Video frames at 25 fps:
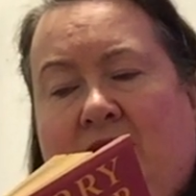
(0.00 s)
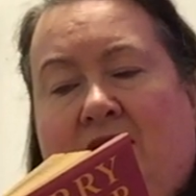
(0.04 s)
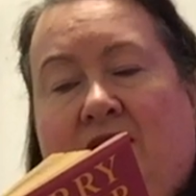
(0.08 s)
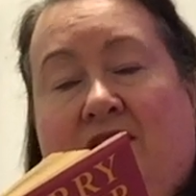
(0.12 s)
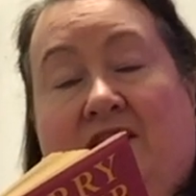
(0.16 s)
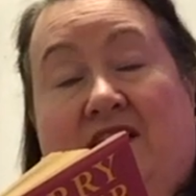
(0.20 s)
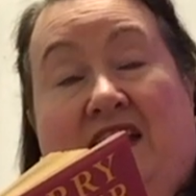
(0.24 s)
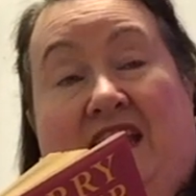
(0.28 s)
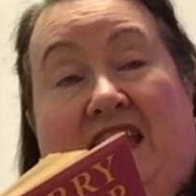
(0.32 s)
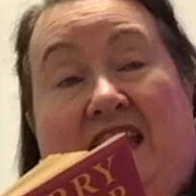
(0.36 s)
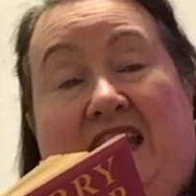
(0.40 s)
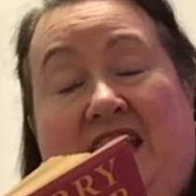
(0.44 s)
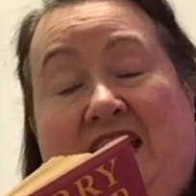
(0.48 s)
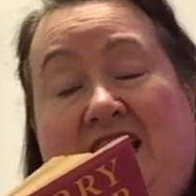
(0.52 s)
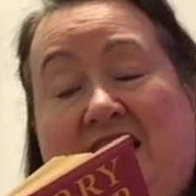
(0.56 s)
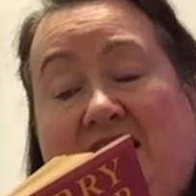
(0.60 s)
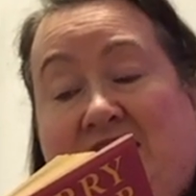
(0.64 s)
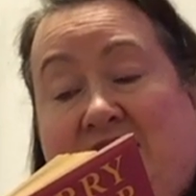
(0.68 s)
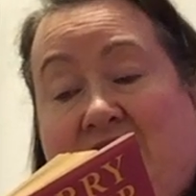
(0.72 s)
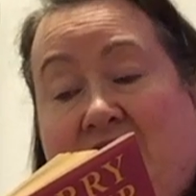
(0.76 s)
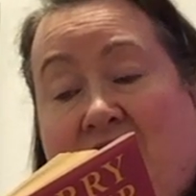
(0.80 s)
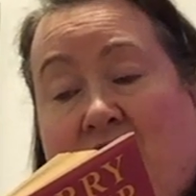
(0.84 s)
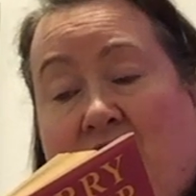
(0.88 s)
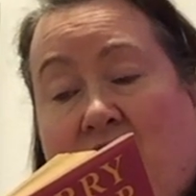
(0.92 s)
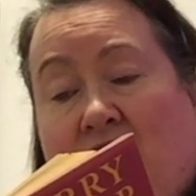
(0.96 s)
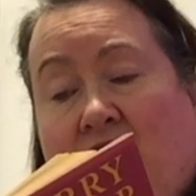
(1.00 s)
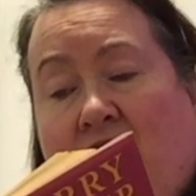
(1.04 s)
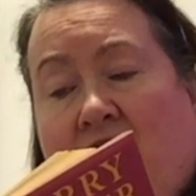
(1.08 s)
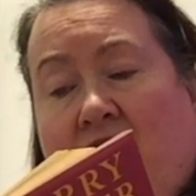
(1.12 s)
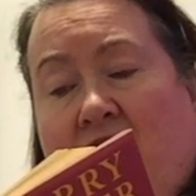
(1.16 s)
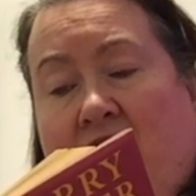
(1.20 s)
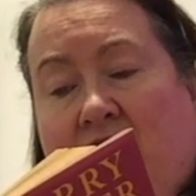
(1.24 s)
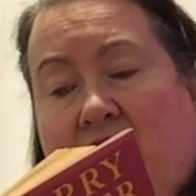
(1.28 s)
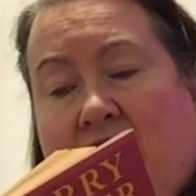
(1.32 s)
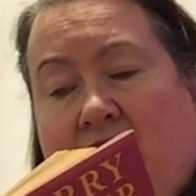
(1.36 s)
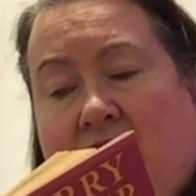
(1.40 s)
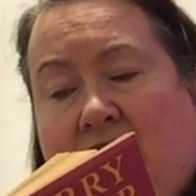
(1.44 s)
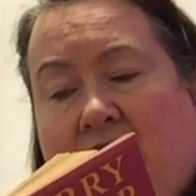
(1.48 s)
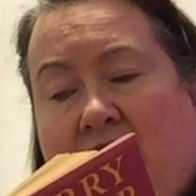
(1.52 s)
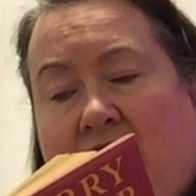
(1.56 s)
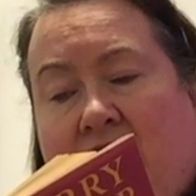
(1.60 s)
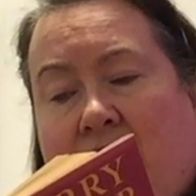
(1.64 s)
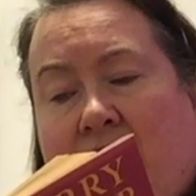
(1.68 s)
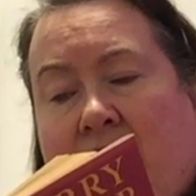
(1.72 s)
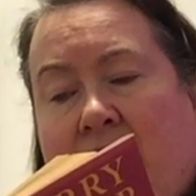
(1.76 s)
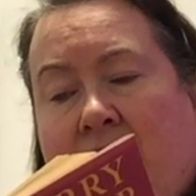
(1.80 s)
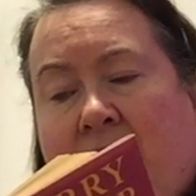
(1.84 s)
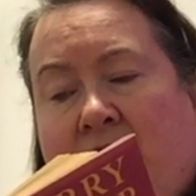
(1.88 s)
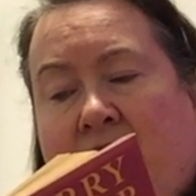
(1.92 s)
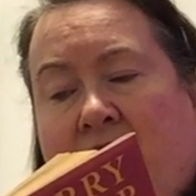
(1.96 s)
"The key's in the lock,"
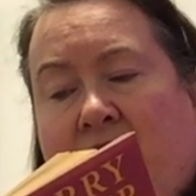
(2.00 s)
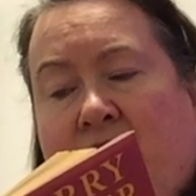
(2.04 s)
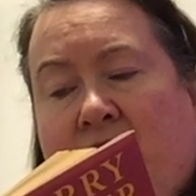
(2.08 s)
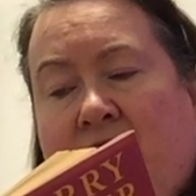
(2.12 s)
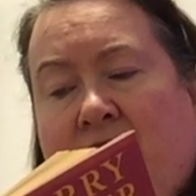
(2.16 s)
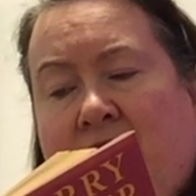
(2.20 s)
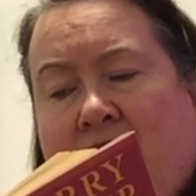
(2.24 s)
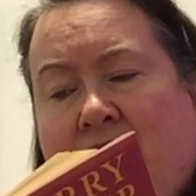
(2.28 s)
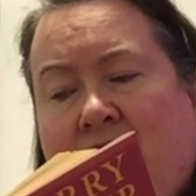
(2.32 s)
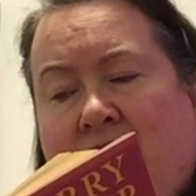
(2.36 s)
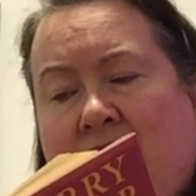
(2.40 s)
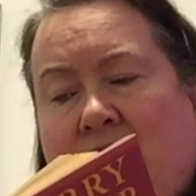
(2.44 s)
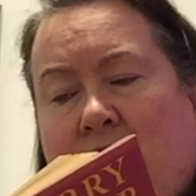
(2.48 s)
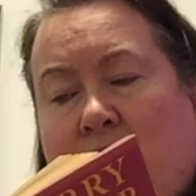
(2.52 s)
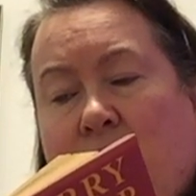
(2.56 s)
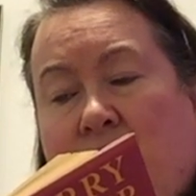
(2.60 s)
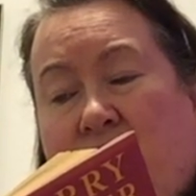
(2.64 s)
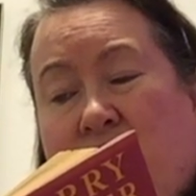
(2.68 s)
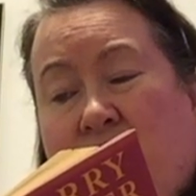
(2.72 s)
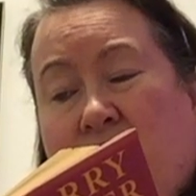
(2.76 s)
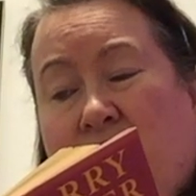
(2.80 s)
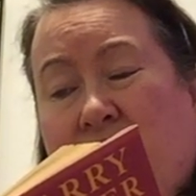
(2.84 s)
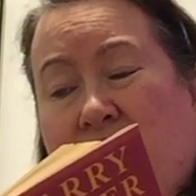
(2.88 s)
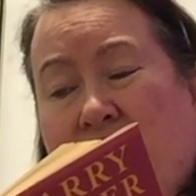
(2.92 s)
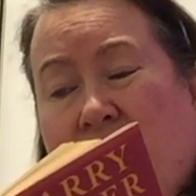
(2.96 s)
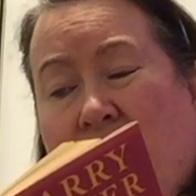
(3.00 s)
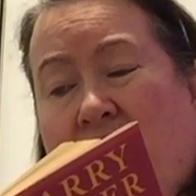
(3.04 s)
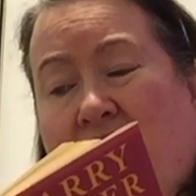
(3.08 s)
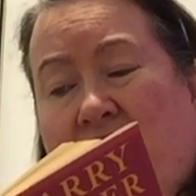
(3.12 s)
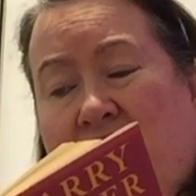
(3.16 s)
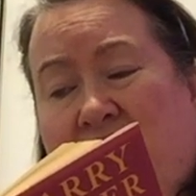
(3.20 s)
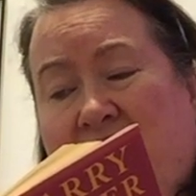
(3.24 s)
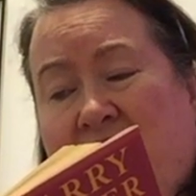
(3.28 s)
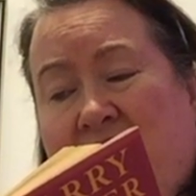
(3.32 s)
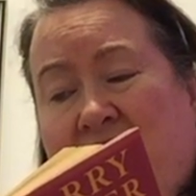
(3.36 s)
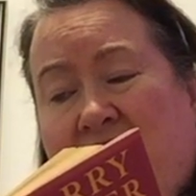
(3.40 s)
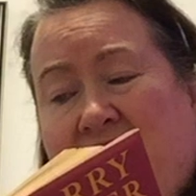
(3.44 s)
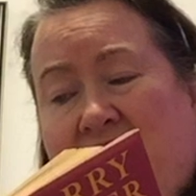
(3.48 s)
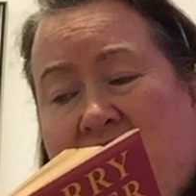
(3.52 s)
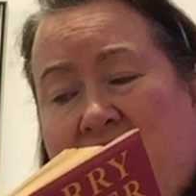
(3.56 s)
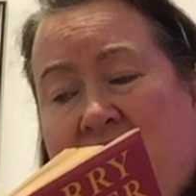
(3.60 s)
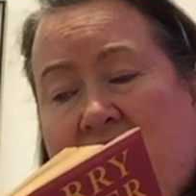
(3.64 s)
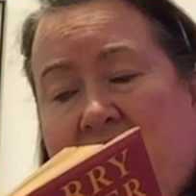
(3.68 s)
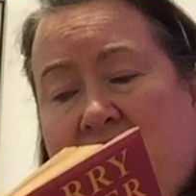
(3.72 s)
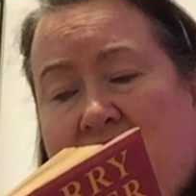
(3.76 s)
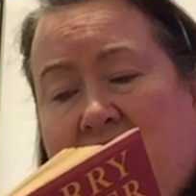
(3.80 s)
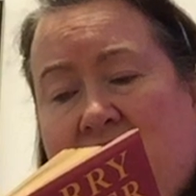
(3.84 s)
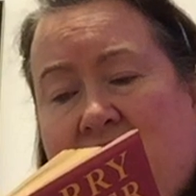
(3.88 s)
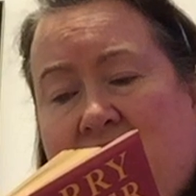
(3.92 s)
Harry muttered. "We could lock it in."